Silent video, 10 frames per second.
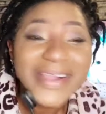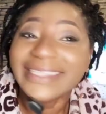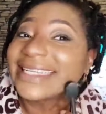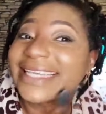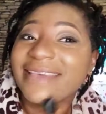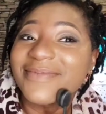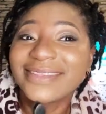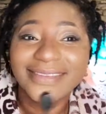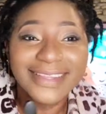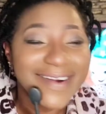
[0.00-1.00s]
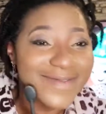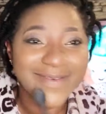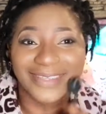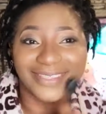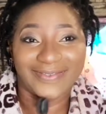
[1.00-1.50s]
But when she came into the
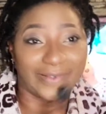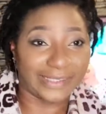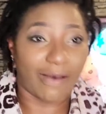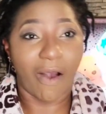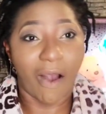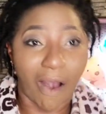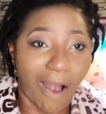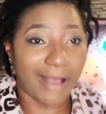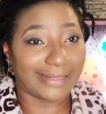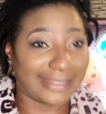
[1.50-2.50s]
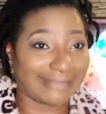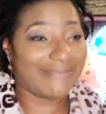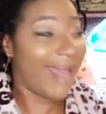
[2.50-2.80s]
room, she was hot.